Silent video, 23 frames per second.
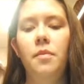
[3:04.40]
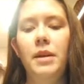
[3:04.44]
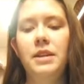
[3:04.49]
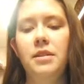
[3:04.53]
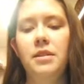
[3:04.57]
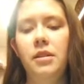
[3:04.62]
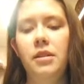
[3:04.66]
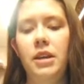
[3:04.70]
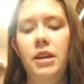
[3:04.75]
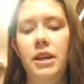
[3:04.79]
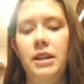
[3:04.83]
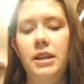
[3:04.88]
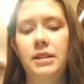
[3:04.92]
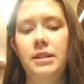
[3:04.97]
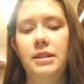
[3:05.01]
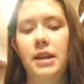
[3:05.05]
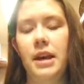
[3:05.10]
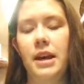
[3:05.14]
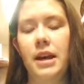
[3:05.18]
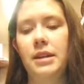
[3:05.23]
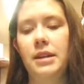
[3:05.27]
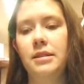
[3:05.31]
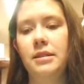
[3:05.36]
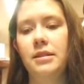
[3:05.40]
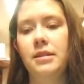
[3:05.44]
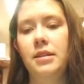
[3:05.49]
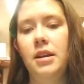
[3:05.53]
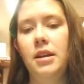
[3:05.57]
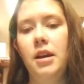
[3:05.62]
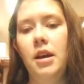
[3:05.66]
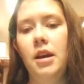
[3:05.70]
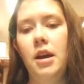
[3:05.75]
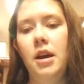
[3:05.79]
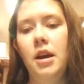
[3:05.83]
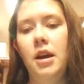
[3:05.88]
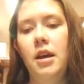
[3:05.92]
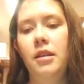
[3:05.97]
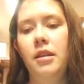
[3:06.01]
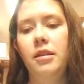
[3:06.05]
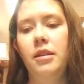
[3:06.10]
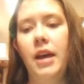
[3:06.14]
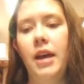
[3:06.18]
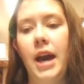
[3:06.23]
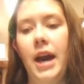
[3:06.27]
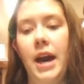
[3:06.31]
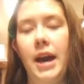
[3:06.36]
basically, he says
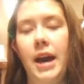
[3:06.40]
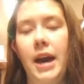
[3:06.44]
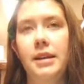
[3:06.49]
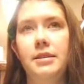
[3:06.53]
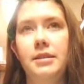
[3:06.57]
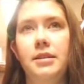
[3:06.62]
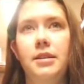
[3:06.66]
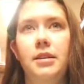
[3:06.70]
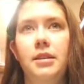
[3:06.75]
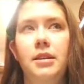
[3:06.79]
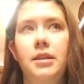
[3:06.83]
that